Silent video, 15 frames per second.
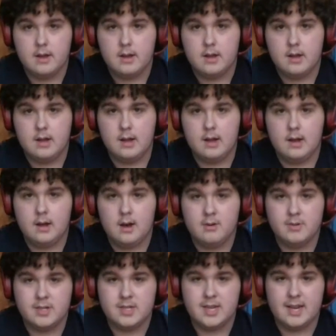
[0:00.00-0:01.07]

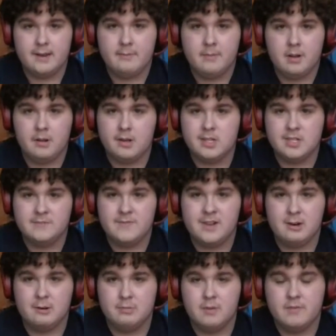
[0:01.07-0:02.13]
obviously a lot of this
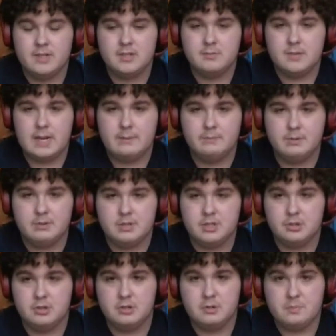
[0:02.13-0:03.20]
film resembles The
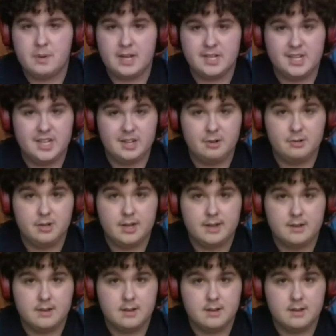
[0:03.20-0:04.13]
Good, the Bad and the Ugly.